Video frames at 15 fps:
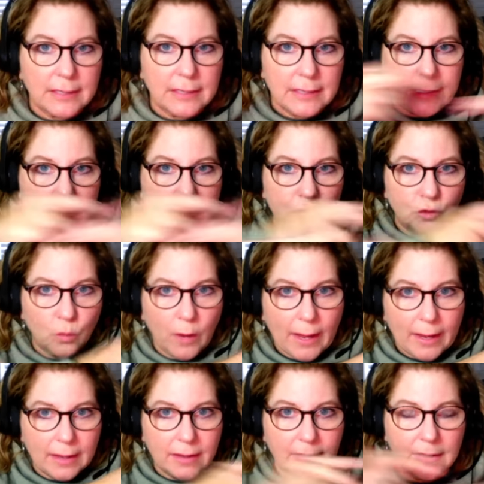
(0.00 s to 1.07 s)
either
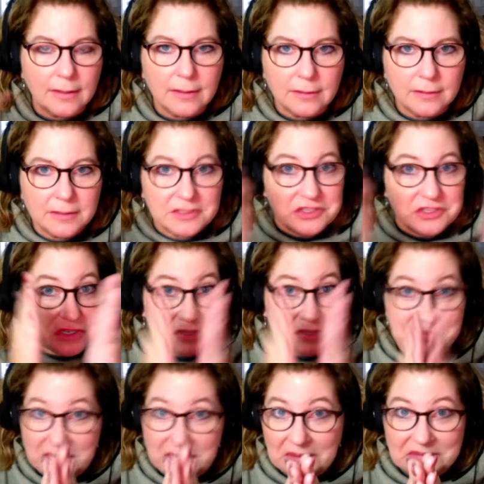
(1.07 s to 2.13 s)
way. It's just
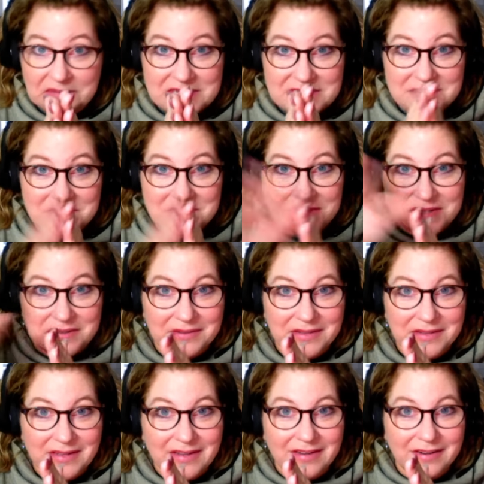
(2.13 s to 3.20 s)
McKelty in the middle,
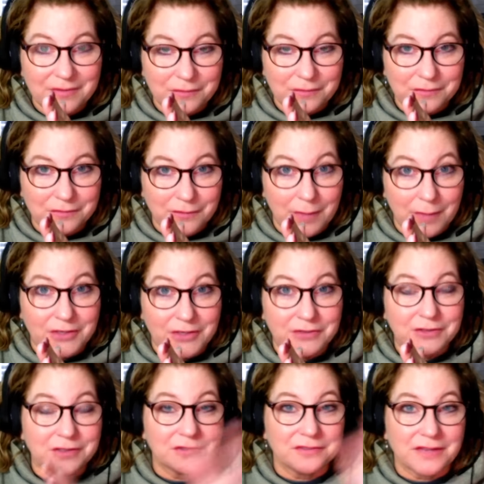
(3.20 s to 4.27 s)
Robin and
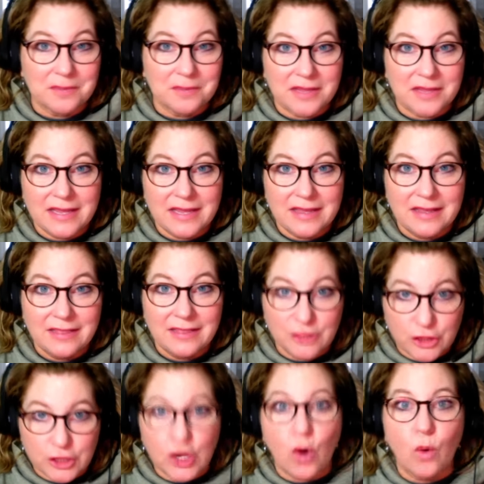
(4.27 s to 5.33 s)
her family,
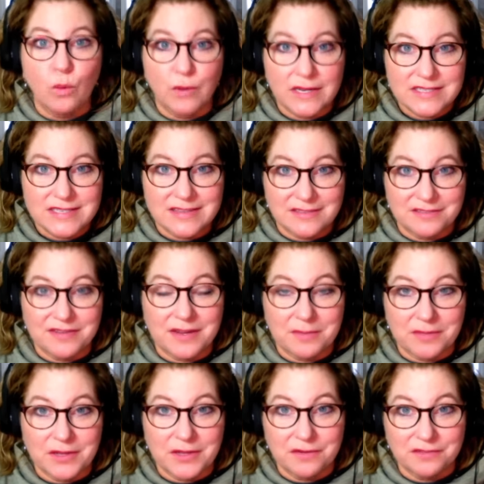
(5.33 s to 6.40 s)
the whole rest of the
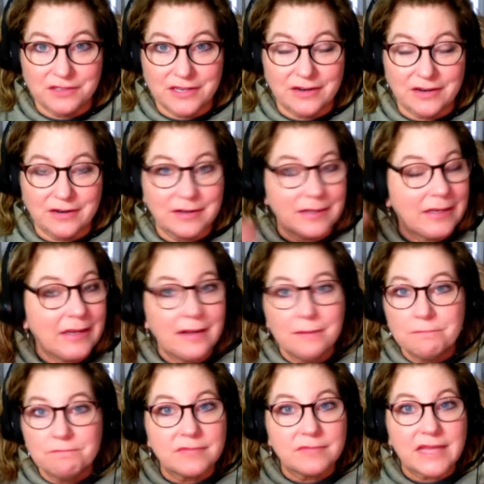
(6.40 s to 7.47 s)
family over here.
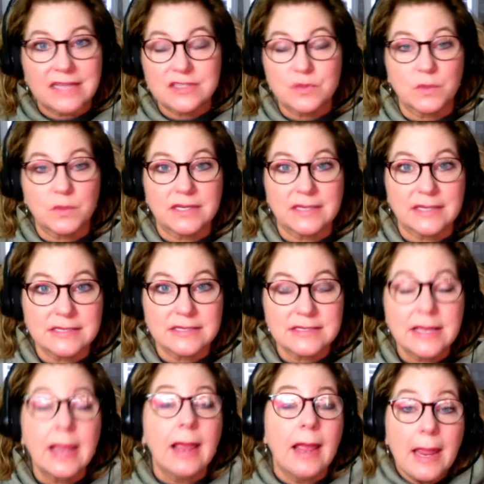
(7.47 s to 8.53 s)
That's what it is.
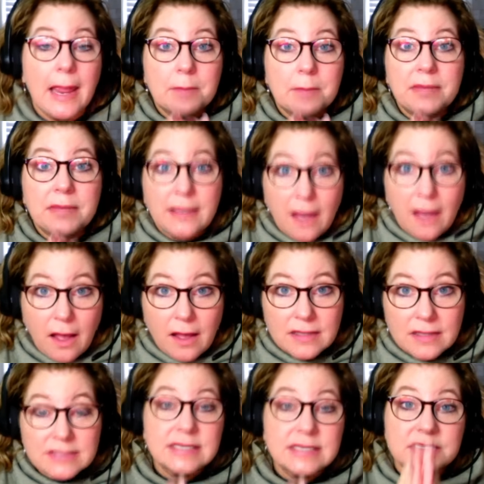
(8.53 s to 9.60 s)
And
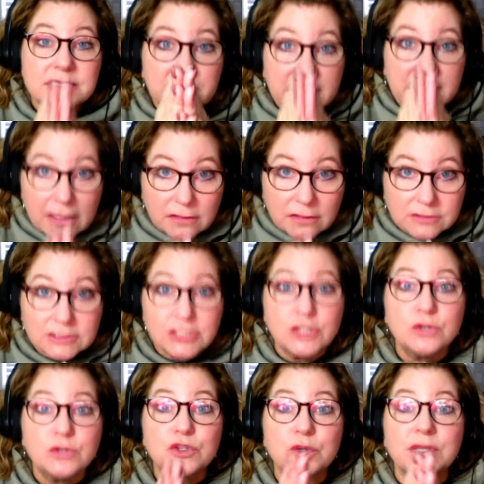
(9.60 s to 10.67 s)
because it's McKelty
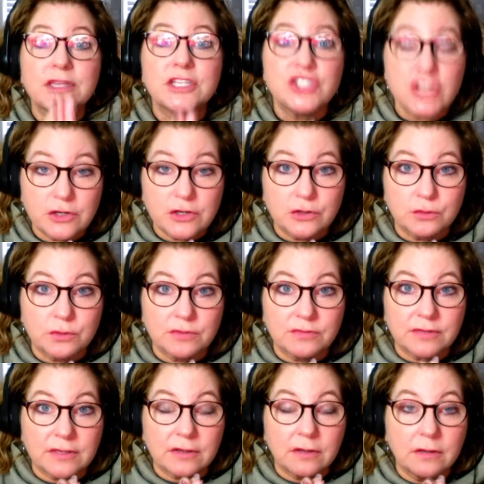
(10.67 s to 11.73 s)
who's doing the gender
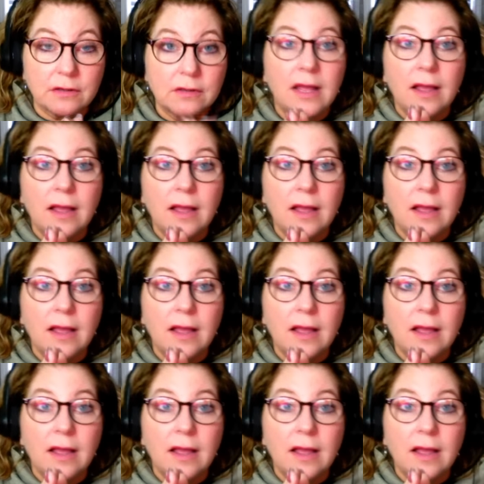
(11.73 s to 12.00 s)
reveal,